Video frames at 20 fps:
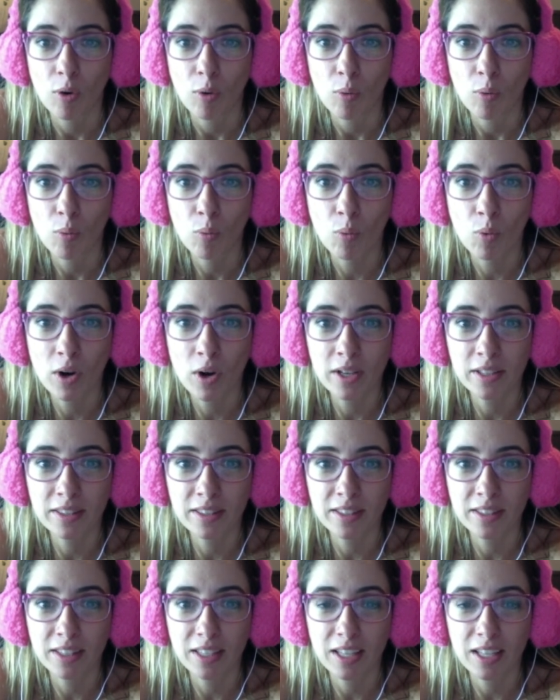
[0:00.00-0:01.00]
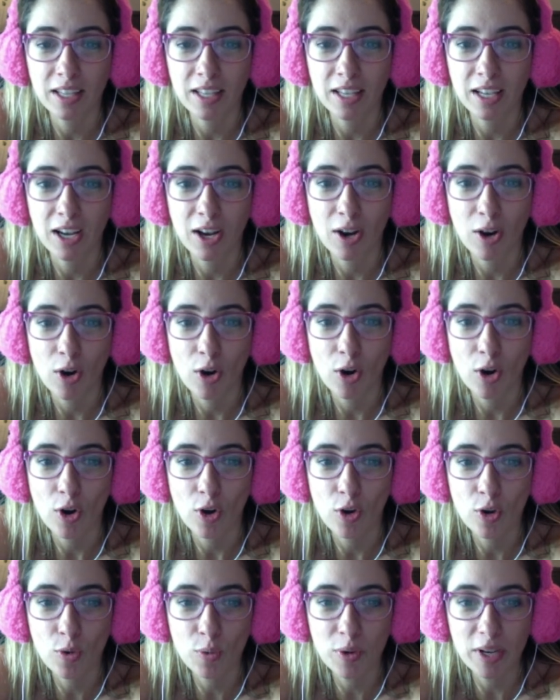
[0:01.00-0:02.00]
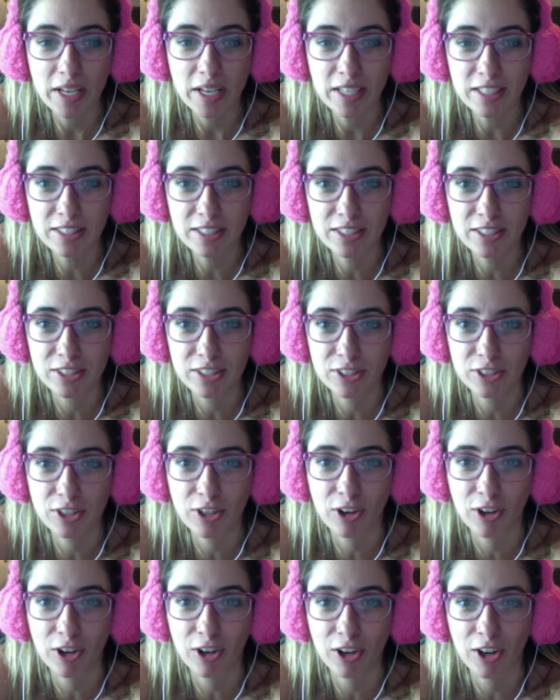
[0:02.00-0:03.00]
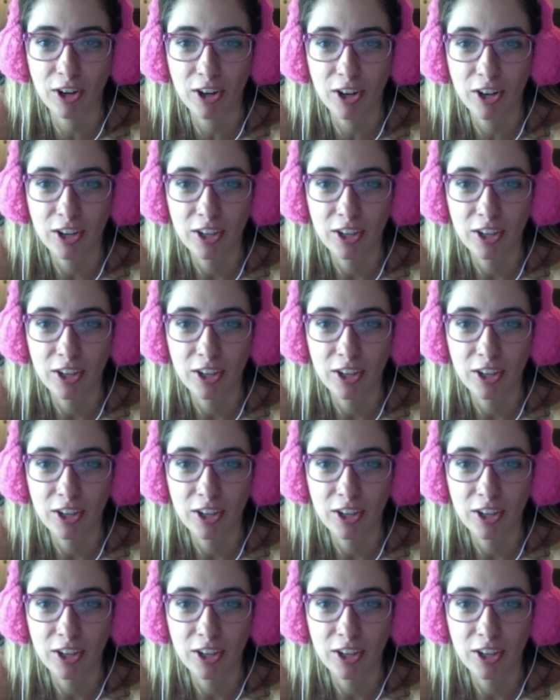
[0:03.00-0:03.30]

What? Who is this girl?